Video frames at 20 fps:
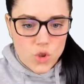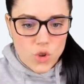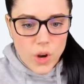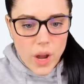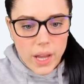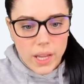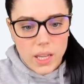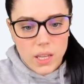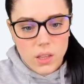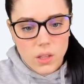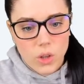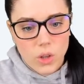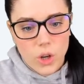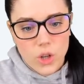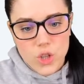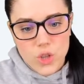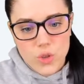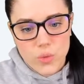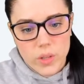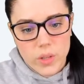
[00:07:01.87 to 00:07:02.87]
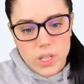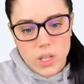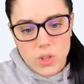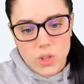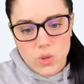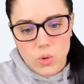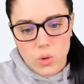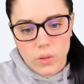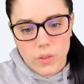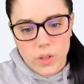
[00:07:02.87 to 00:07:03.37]
Traki, the largest retail
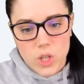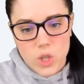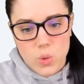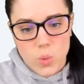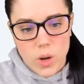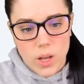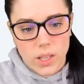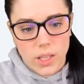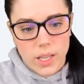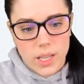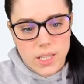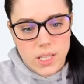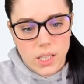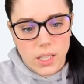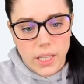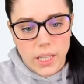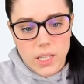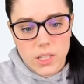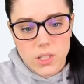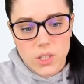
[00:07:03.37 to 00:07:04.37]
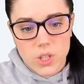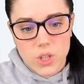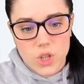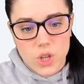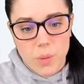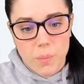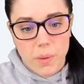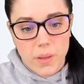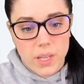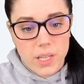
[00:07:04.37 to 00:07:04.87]
store in Venezuela, is the latest to
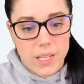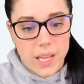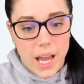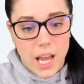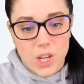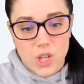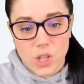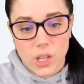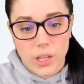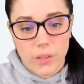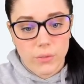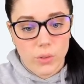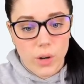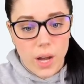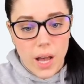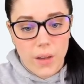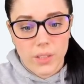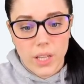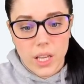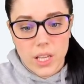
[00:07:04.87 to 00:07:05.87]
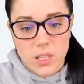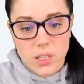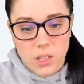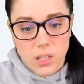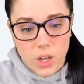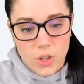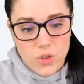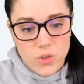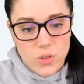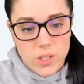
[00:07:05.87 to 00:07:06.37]
jump on the Dash Life raft as the
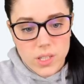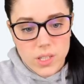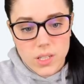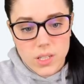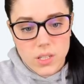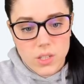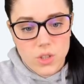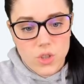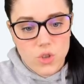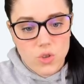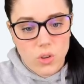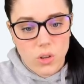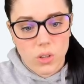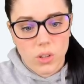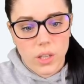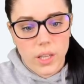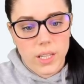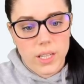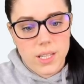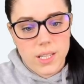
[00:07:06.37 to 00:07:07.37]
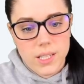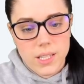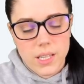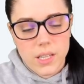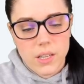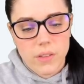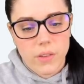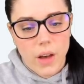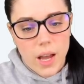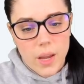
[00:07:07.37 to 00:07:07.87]
country's citizens struggle in a
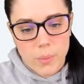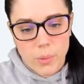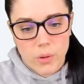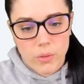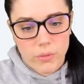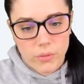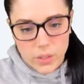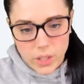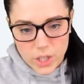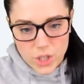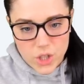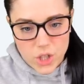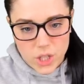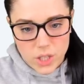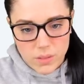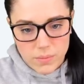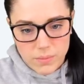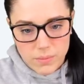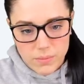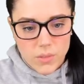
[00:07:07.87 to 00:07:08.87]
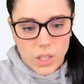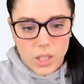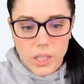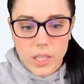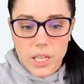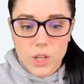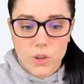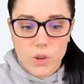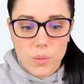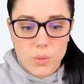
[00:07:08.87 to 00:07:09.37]
sea of hyperinflation. The
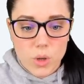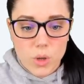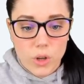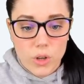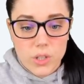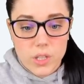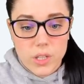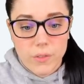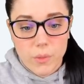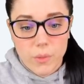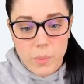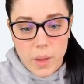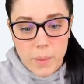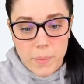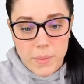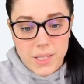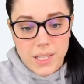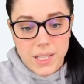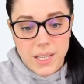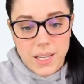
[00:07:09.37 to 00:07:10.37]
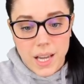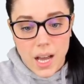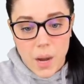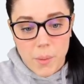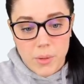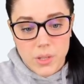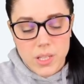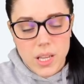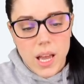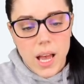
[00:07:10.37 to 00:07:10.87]
leading cryptocurrency for payments and
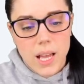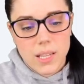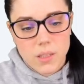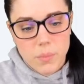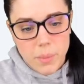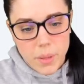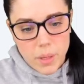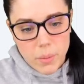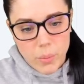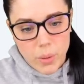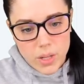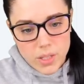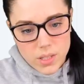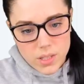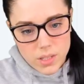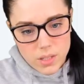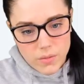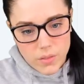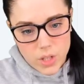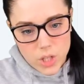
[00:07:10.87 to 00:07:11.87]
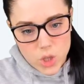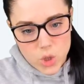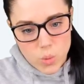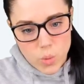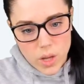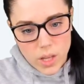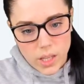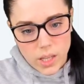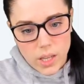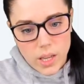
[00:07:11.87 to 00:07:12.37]
e-commerce has a big presence in
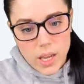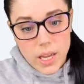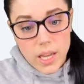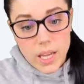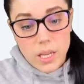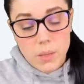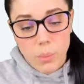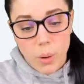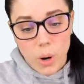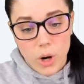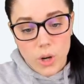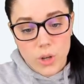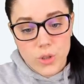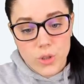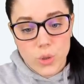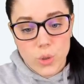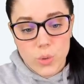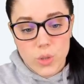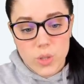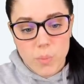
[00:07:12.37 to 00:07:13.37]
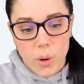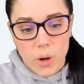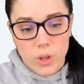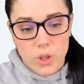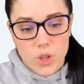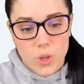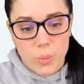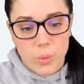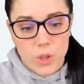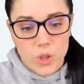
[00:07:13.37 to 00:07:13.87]
Venezuela, in part due to its
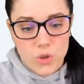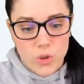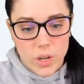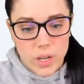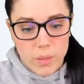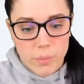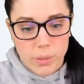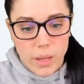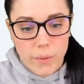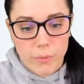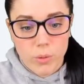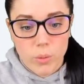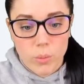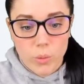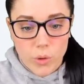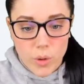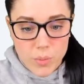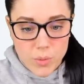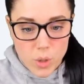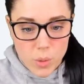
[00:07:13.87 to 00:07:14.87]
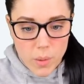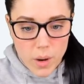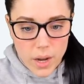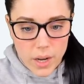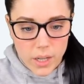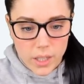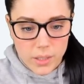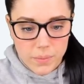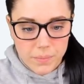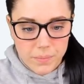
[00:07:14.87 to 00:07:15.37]
partnership with the trading platform
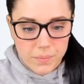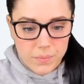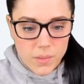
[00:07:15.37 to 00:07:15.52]
CryptoBuyer.